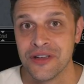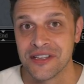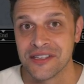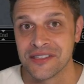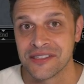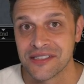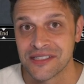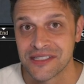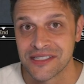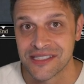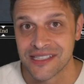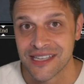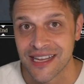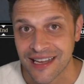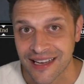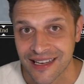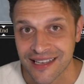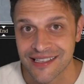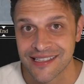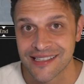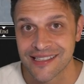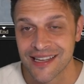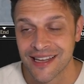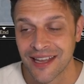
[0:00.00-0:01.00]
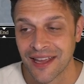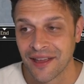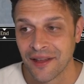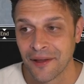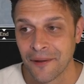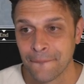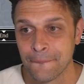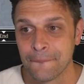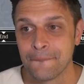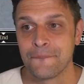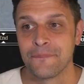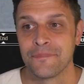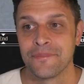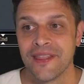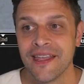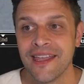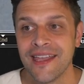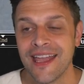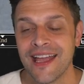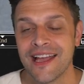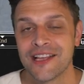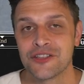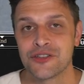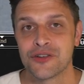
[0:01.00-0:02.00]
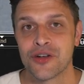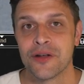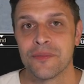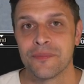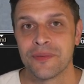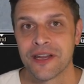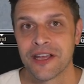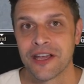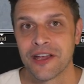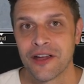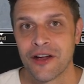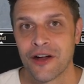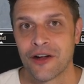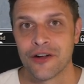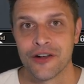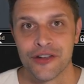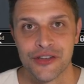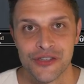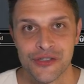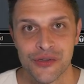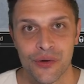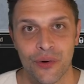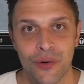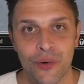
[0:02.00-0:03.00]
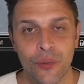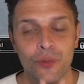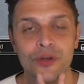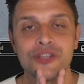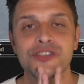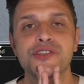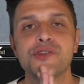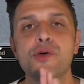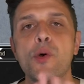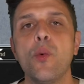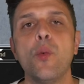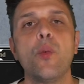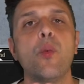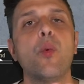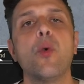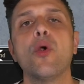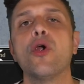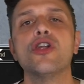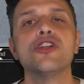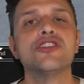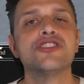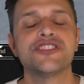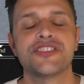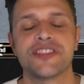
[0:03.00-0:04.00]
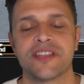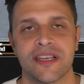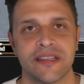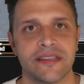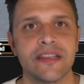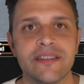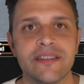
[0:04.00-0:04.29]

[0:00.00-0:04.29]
6. They cast Trumpeting Carnosaur. What's the worst thing that